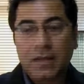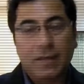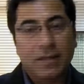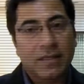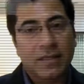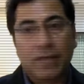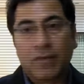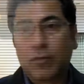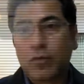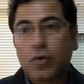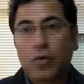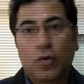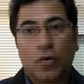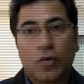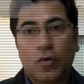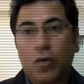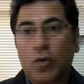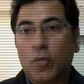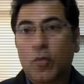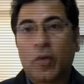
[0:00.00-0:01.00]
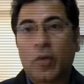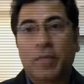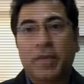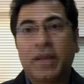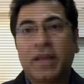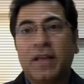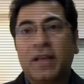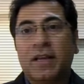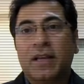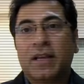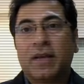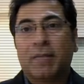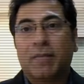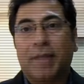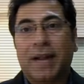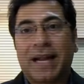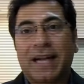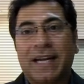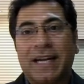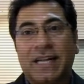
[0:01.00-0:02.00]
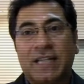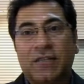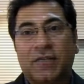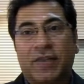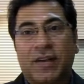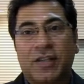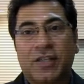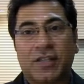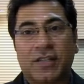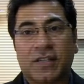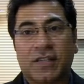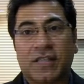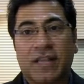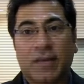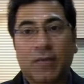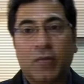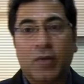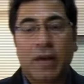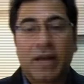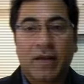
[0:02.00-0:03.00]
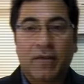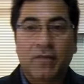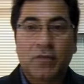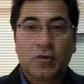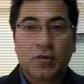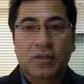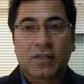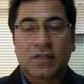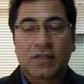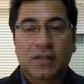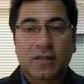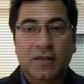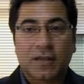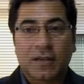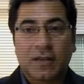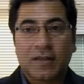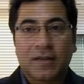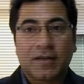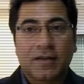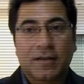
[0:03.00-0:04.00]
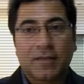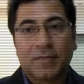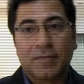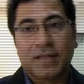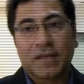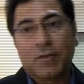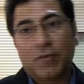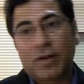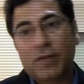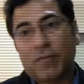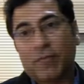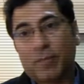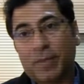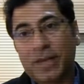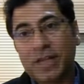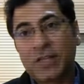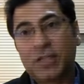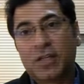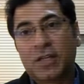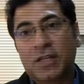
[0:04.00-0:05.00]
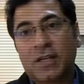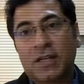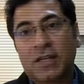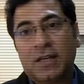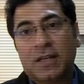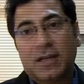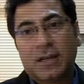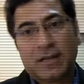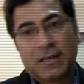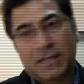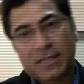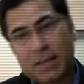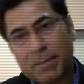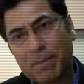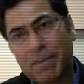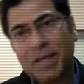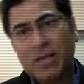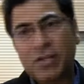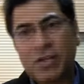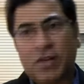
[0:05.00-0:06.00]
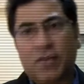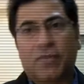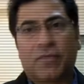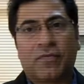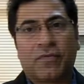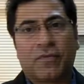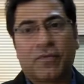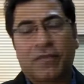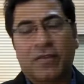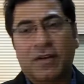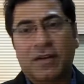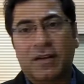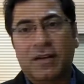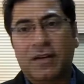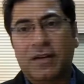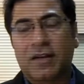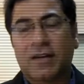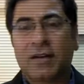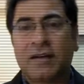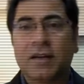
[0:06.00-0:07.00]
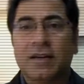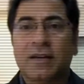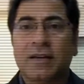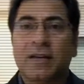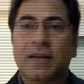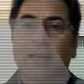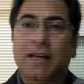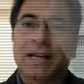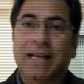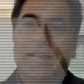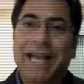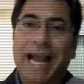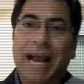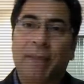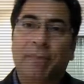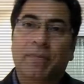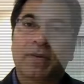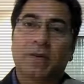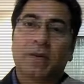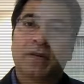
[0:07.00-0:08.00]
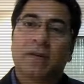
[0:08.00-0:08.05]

they would no more be branded as freshers. They would have to they would have bridged some measure of gap